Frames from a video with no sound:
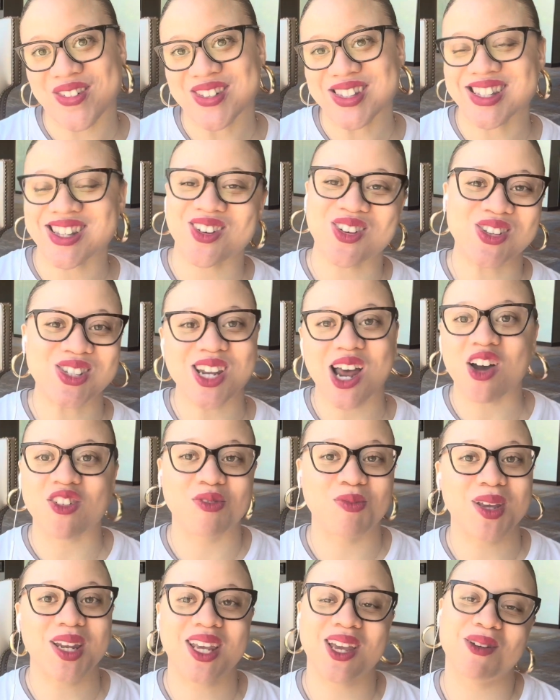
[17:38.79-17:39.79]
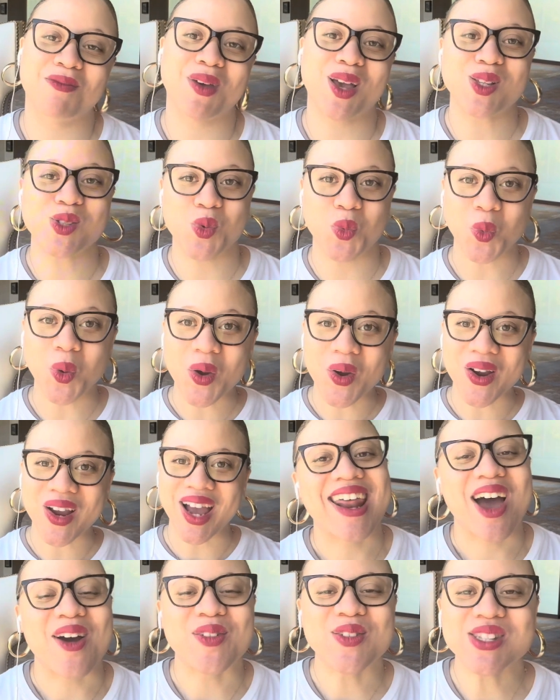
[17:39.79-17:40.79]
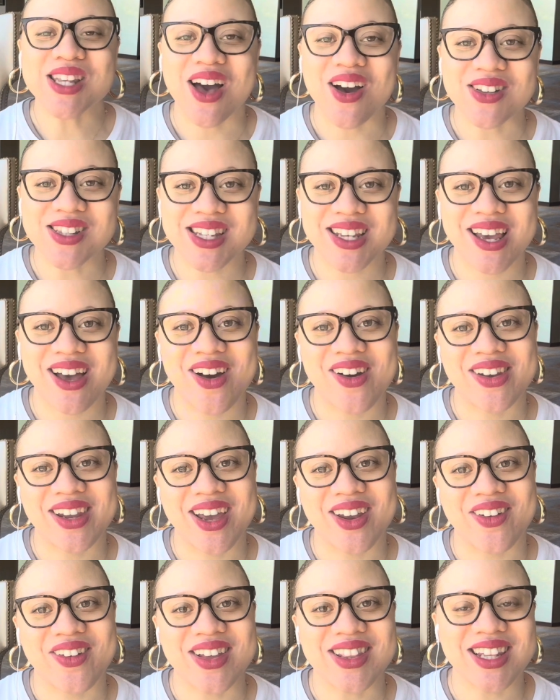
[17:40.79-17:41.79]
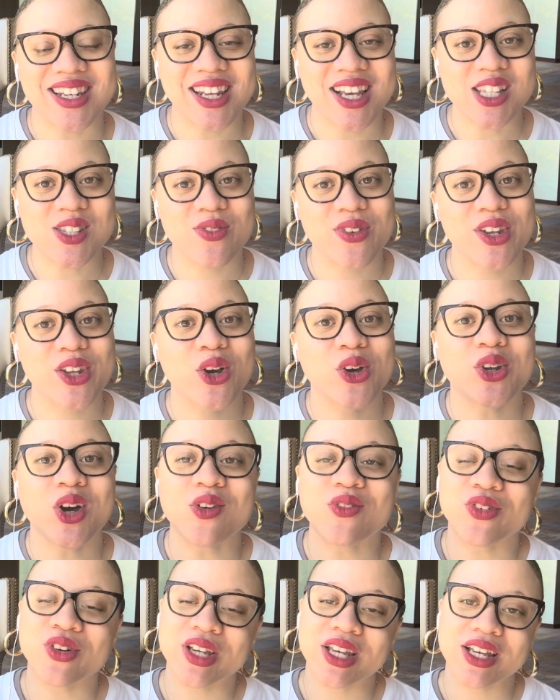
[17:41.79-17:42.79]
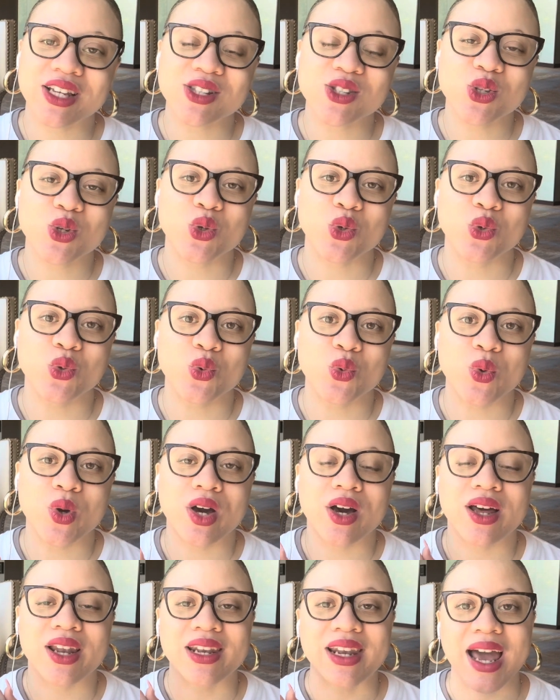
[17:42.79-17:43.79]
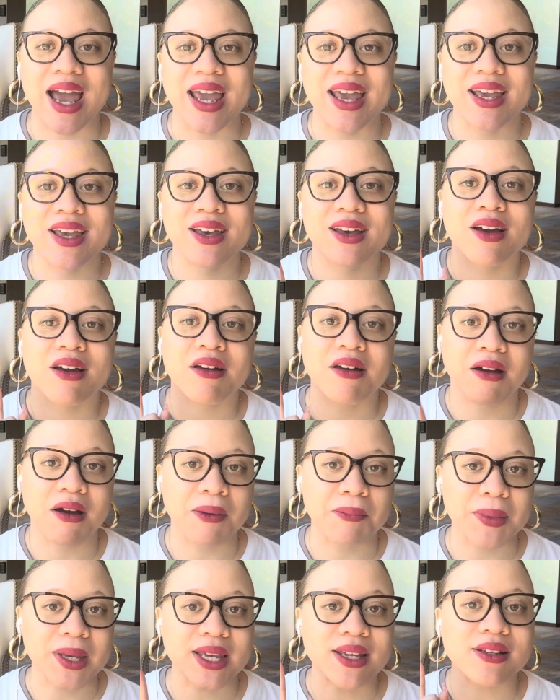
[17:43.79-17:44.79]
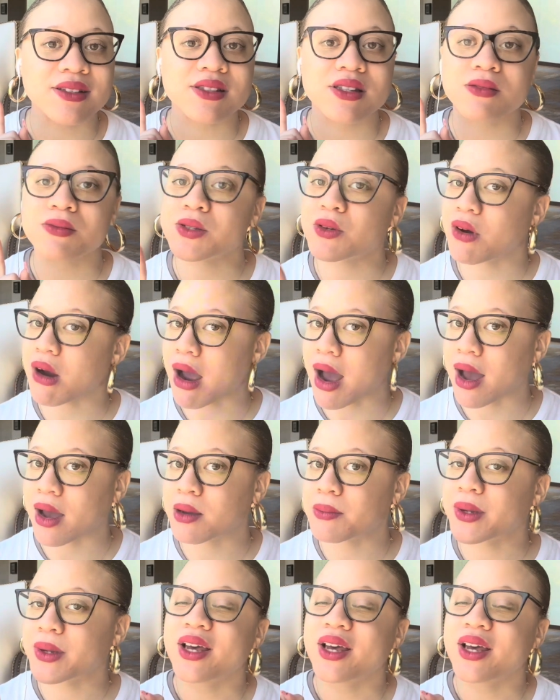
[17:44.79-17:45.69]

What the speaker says: So it's time for me to get back to work. I will talk to y'all later in the next video. Don't forget to like, comment, subscribe.